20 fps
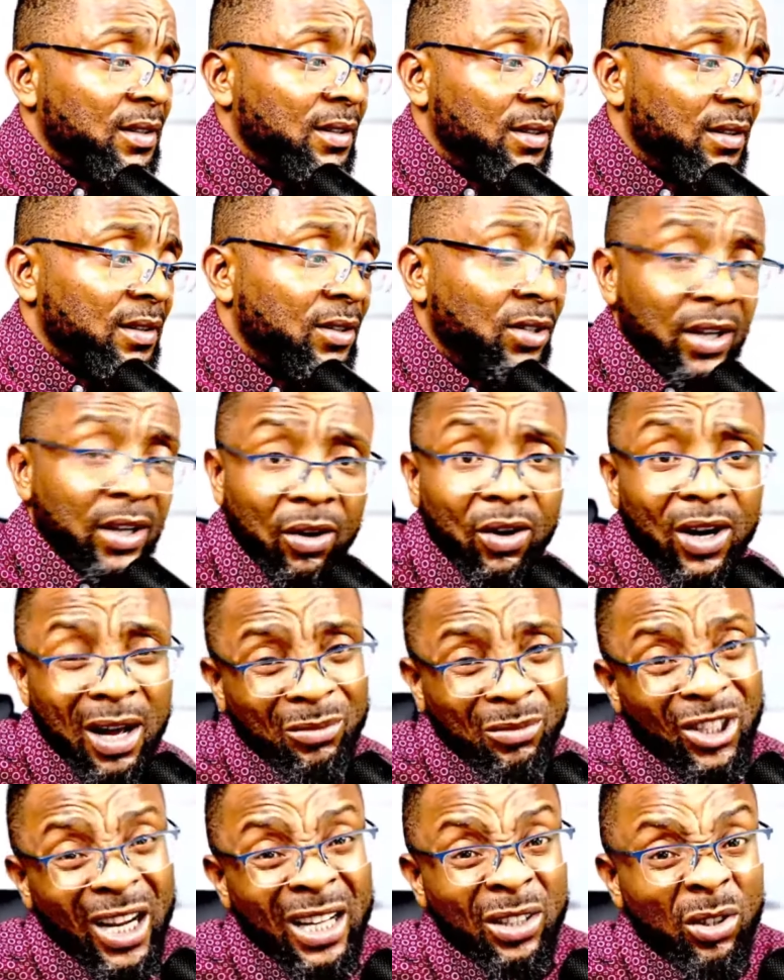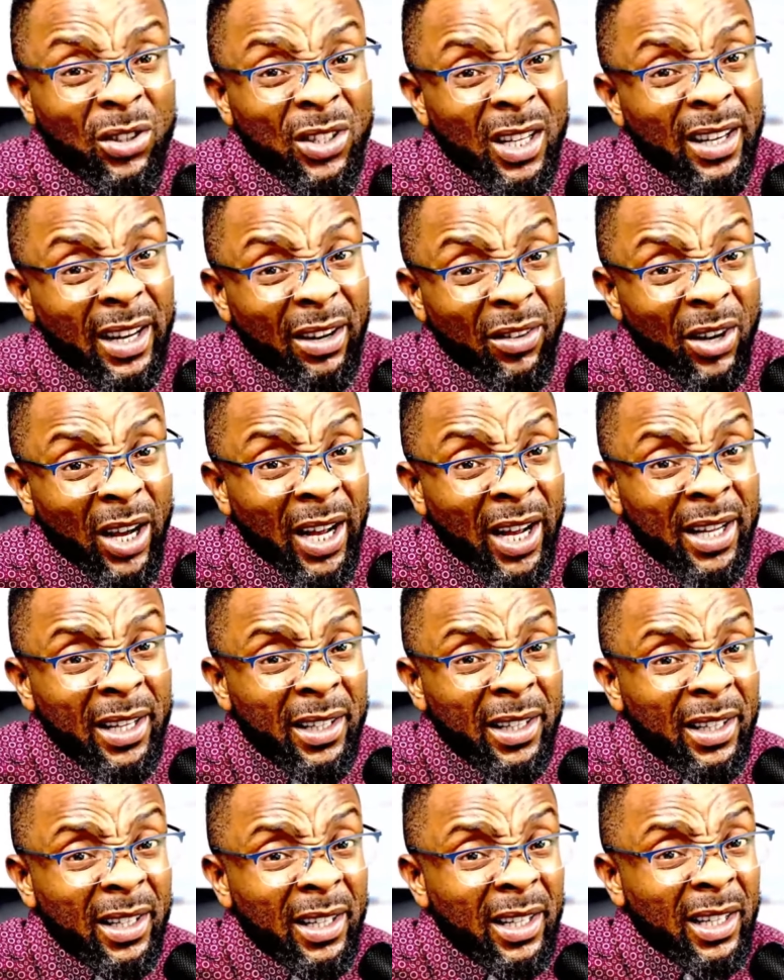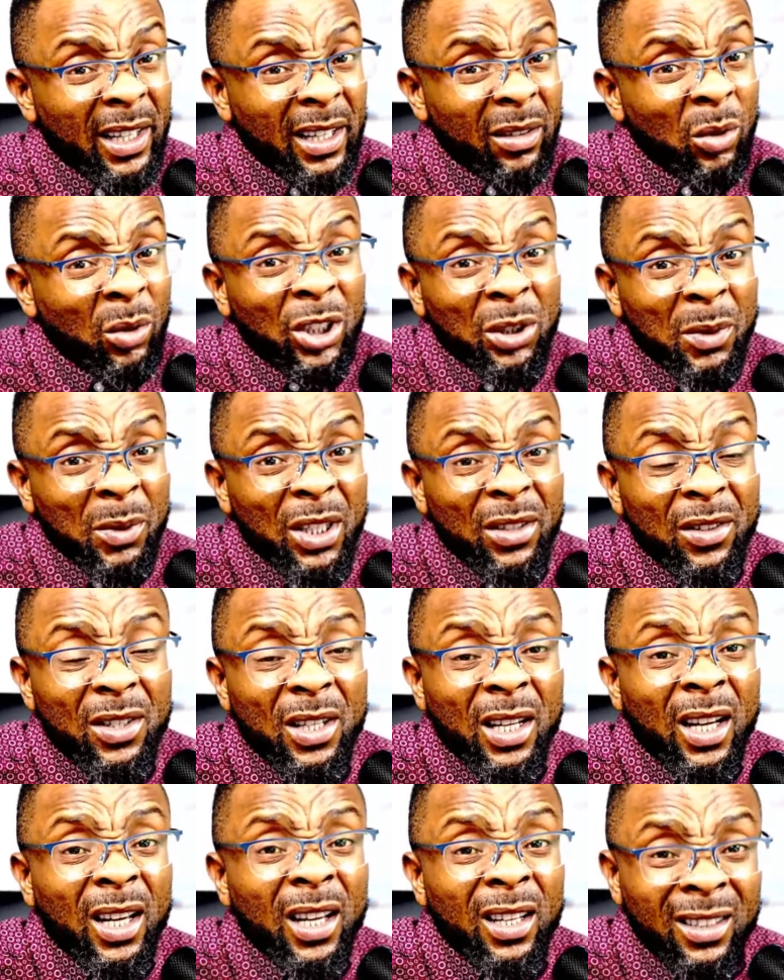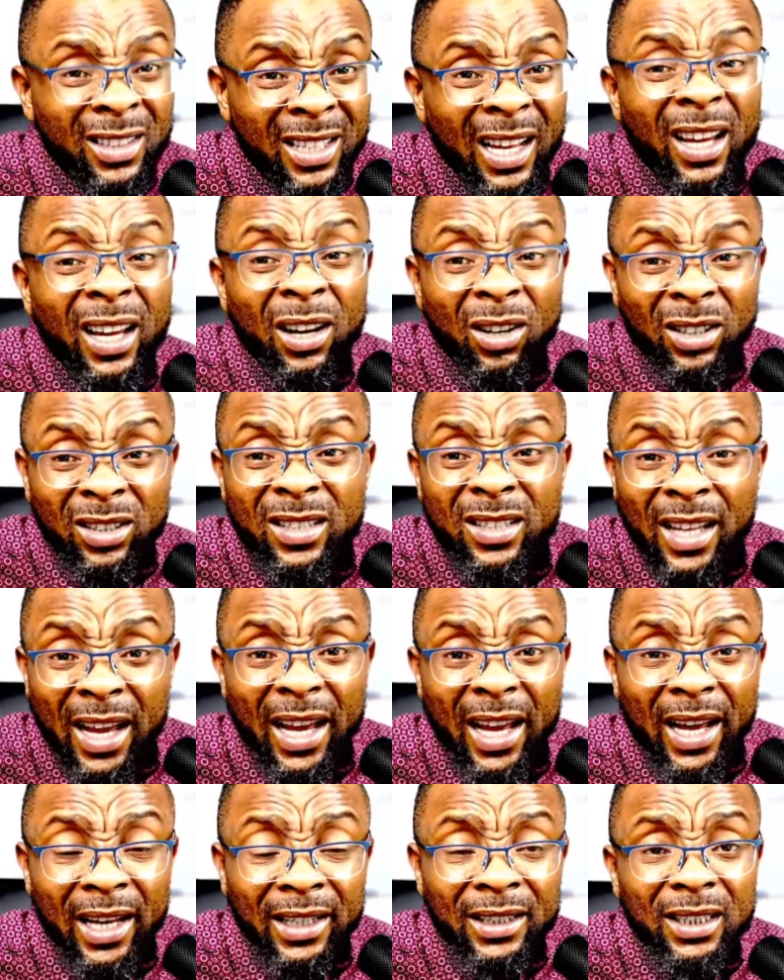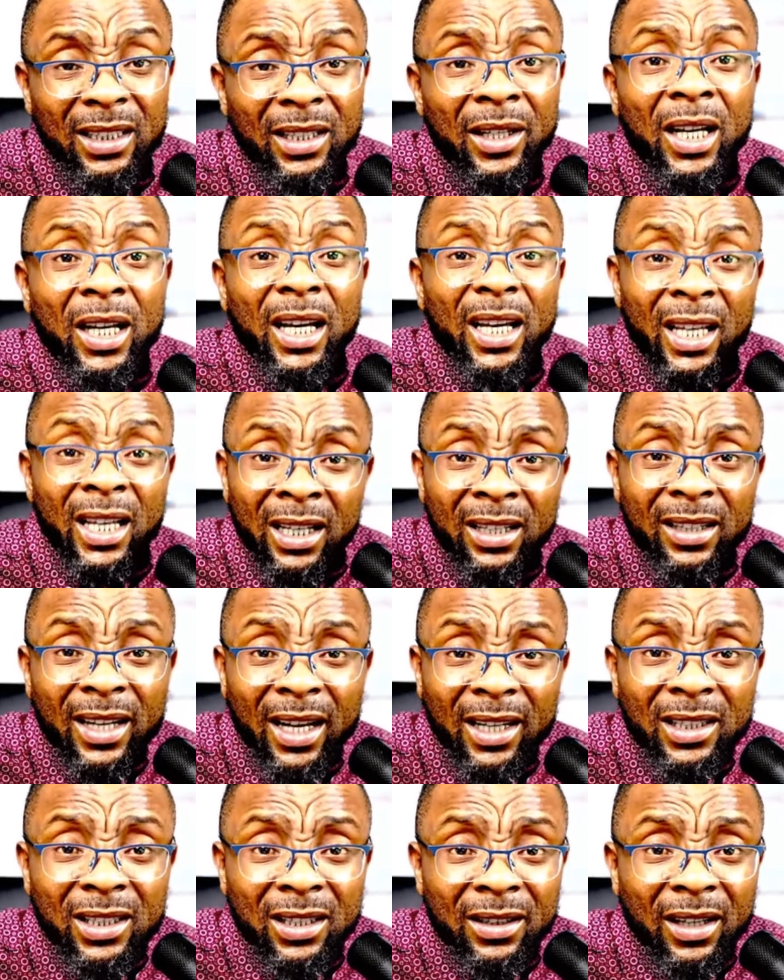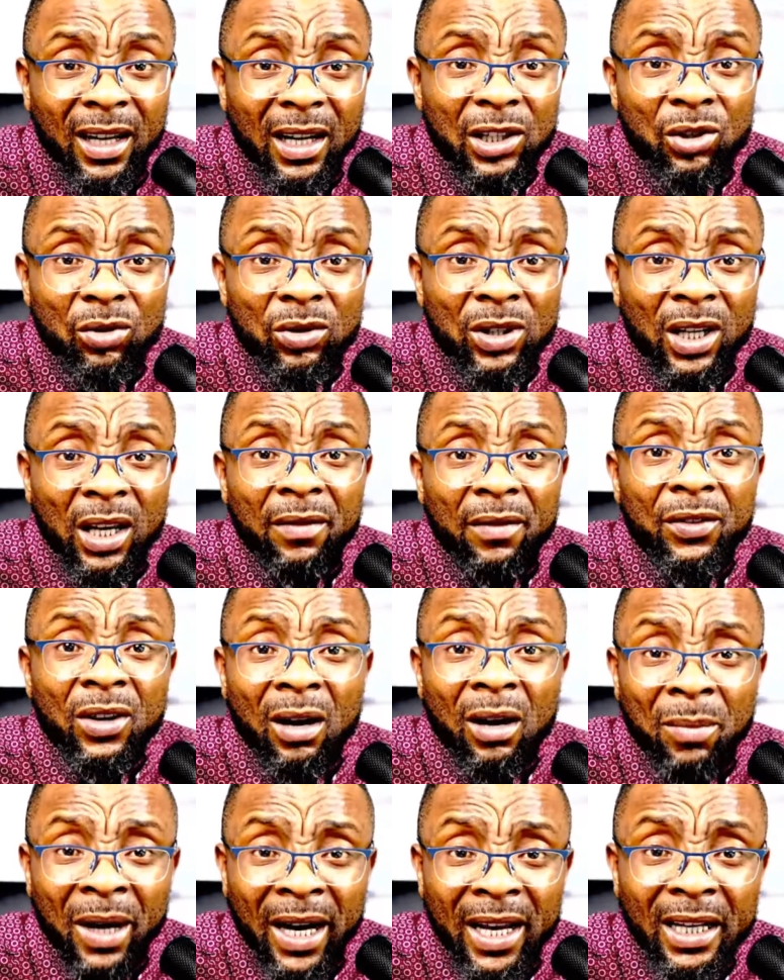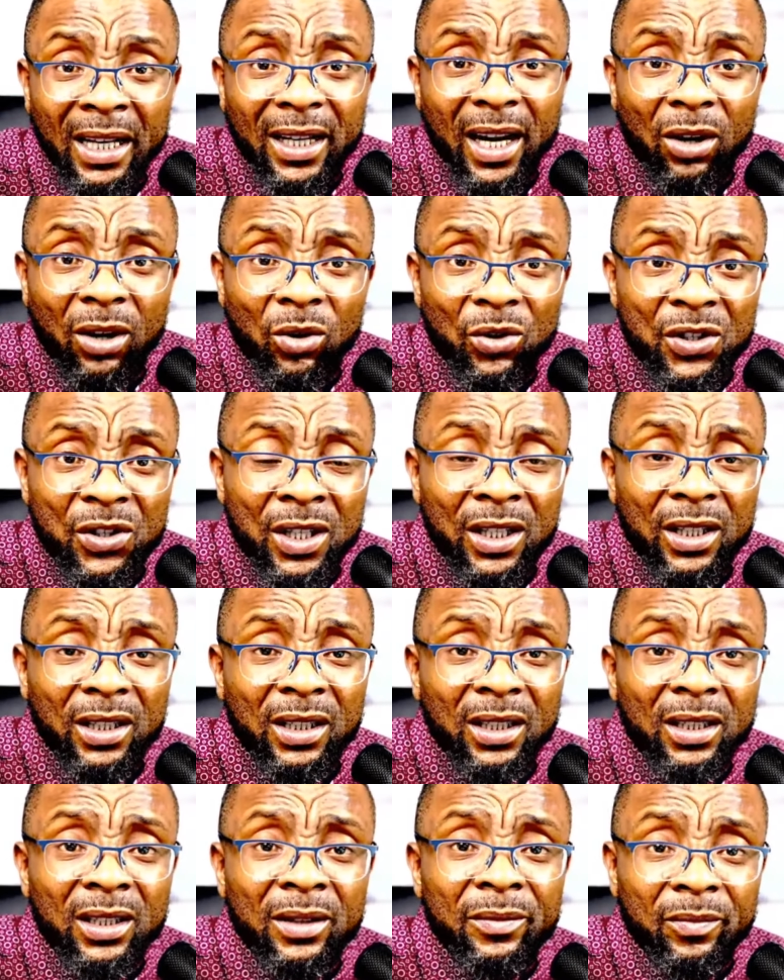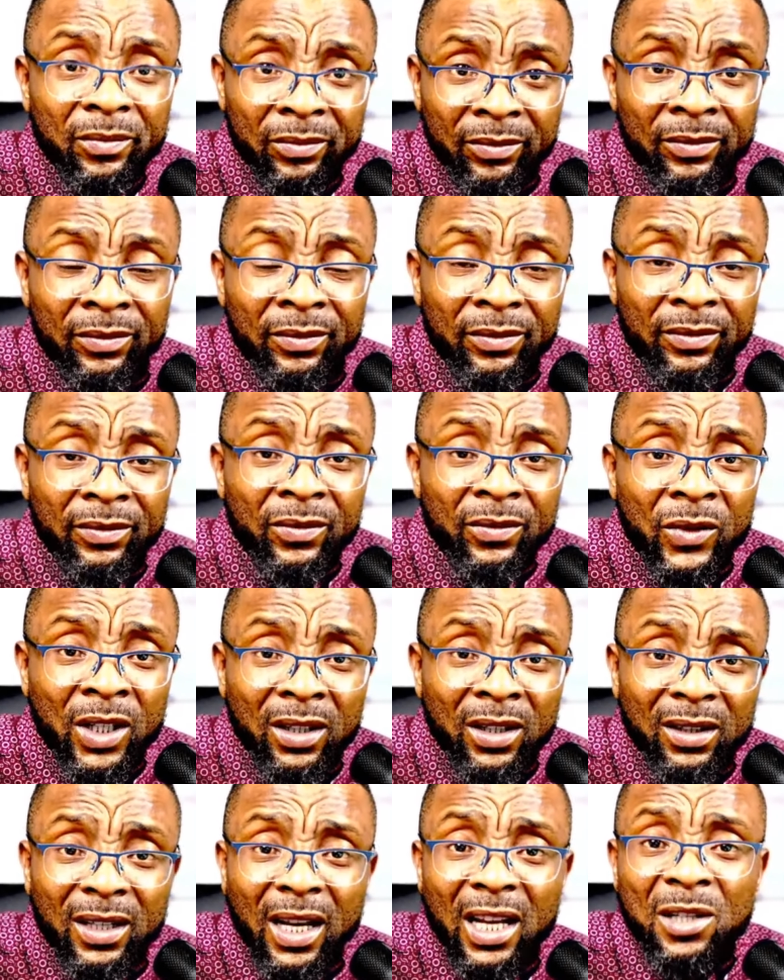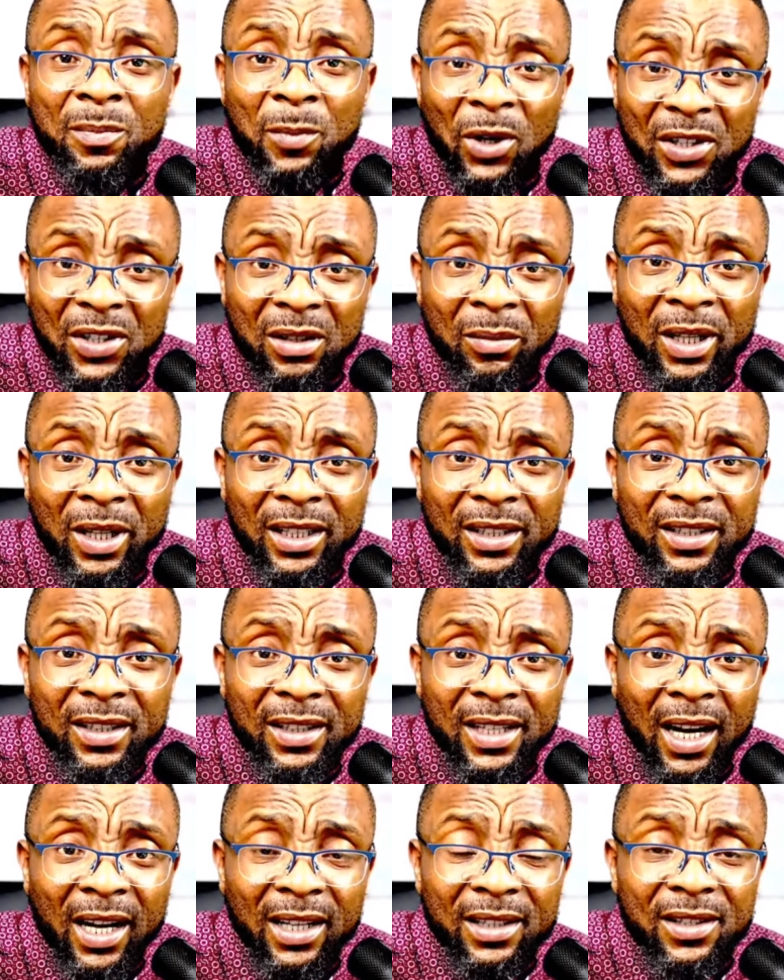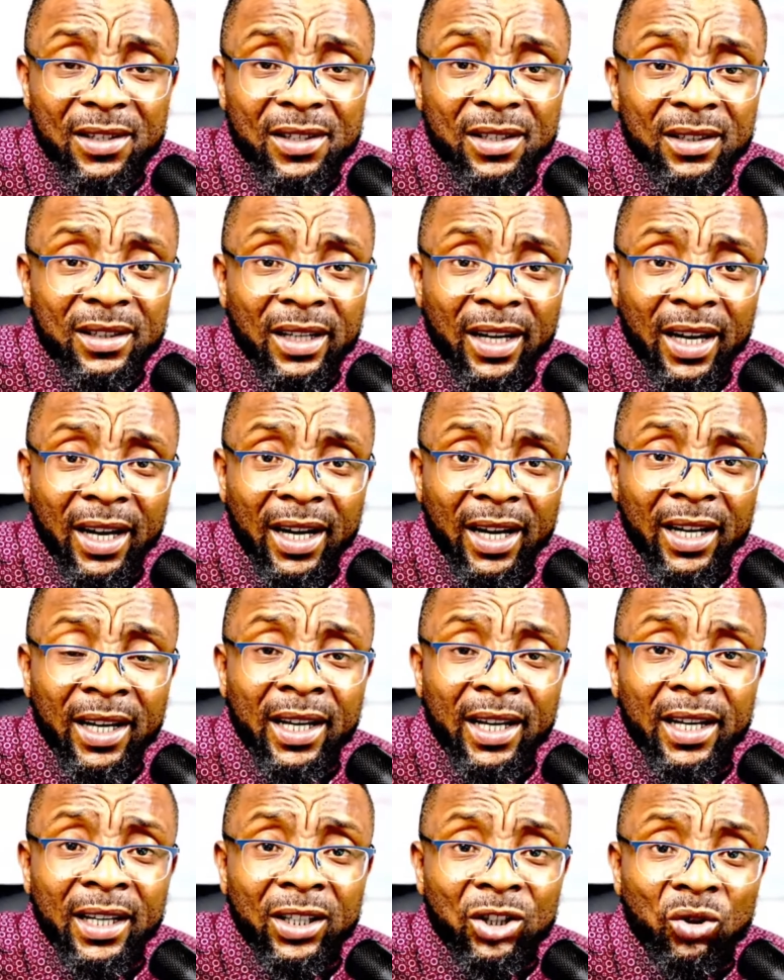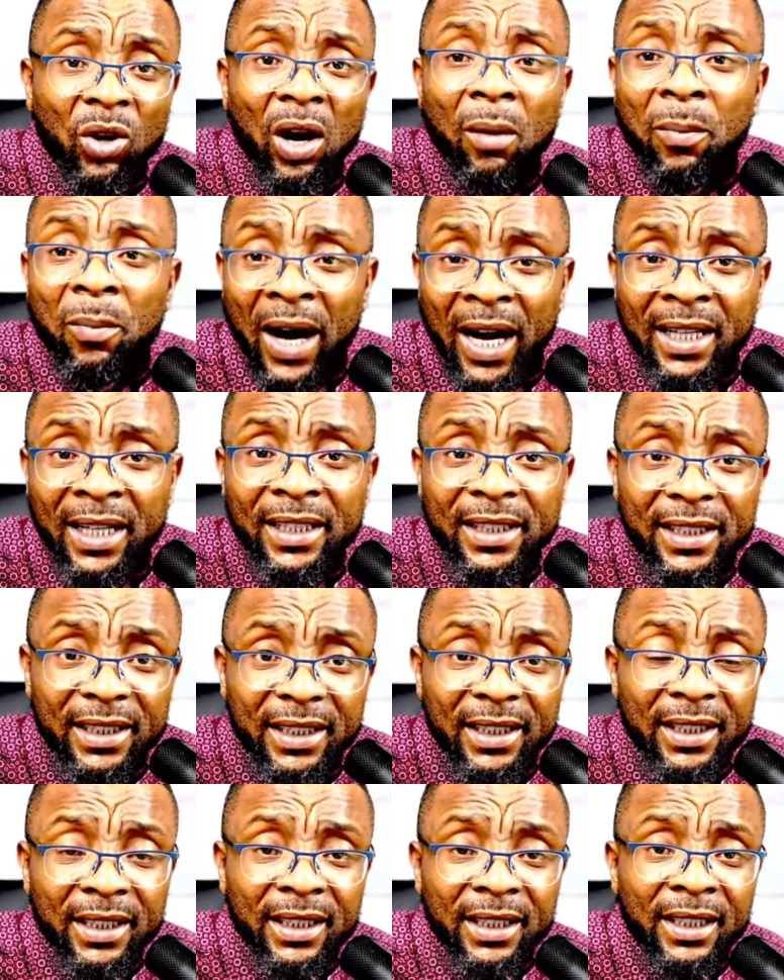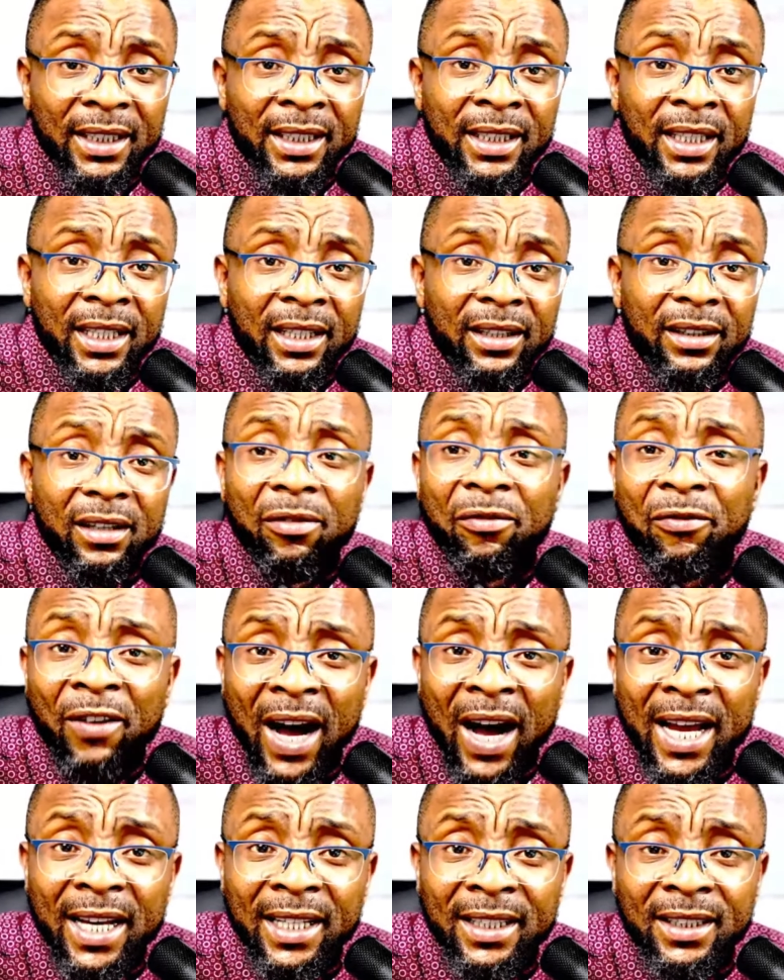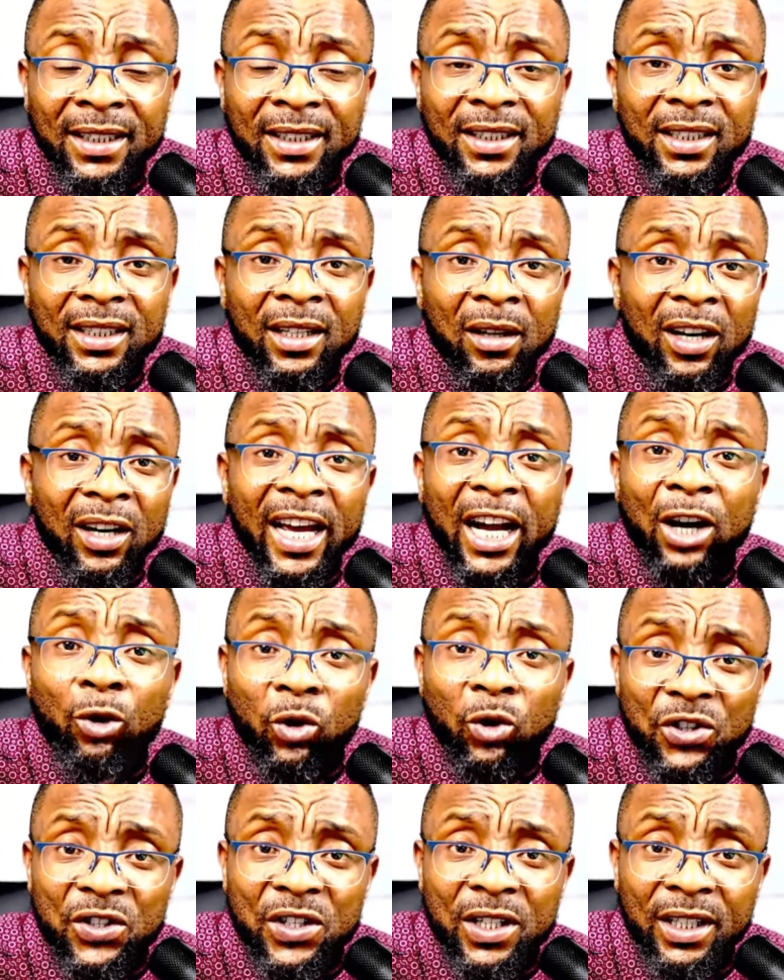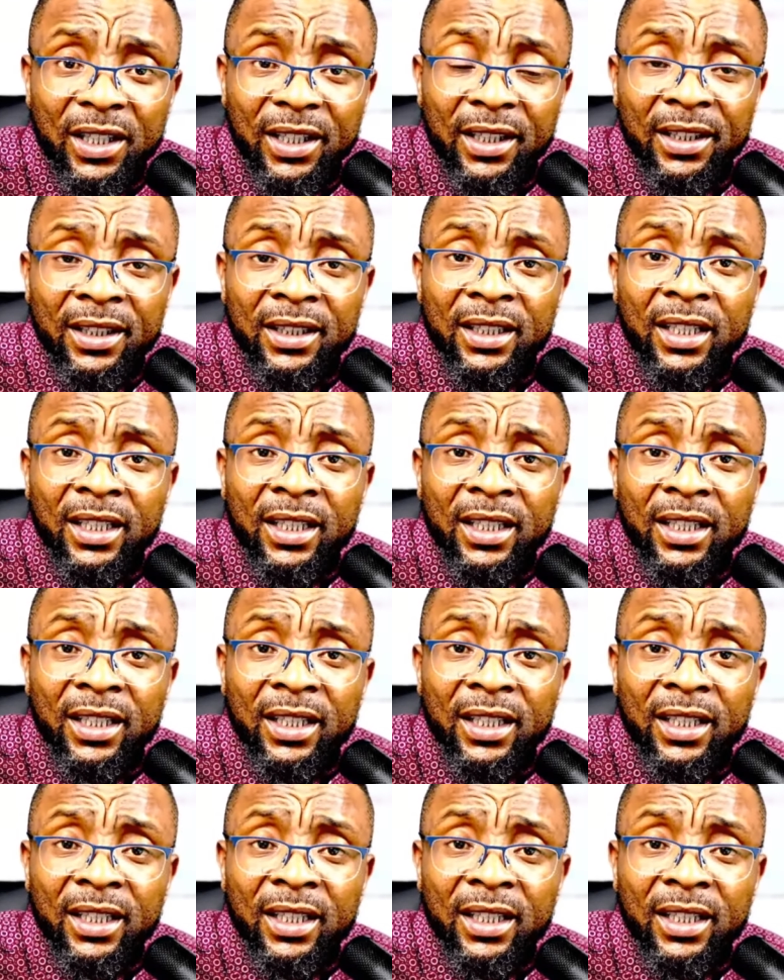Do you get what I'm trying to say there, right? Which means they said, in Nigeria today, if you are buying kerosene, there's possibility that you are buying the refined crude